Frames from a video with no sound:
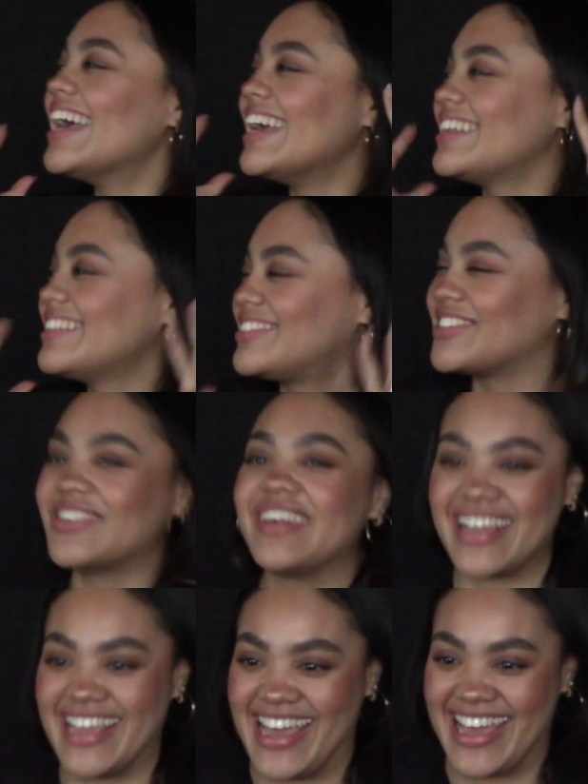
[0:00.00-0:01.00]
in
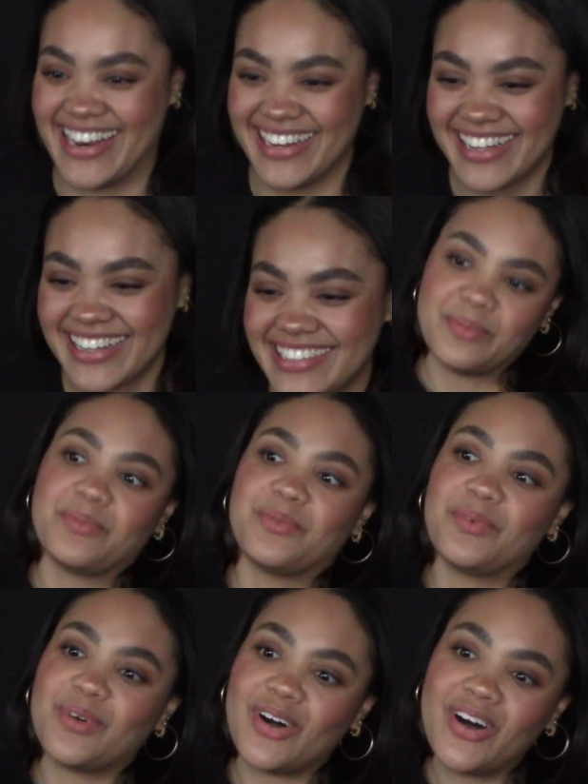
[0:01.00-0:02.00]
doing it.
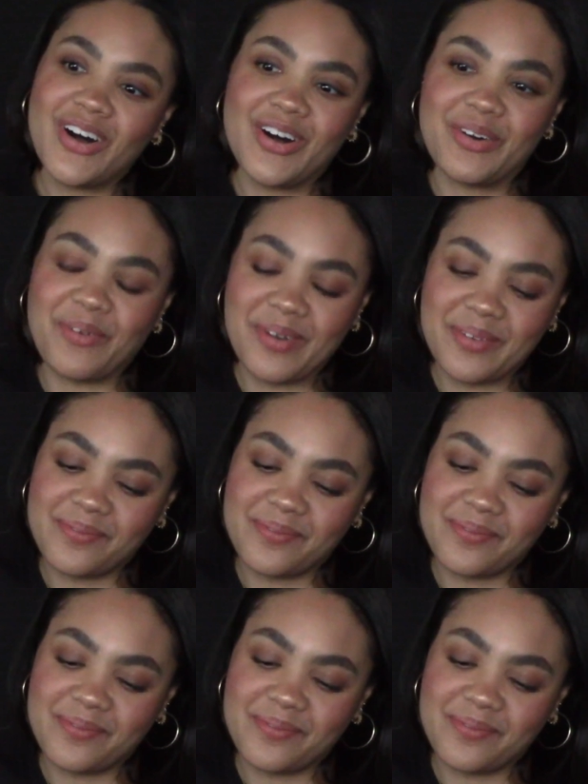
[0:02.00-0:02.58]
Whoa.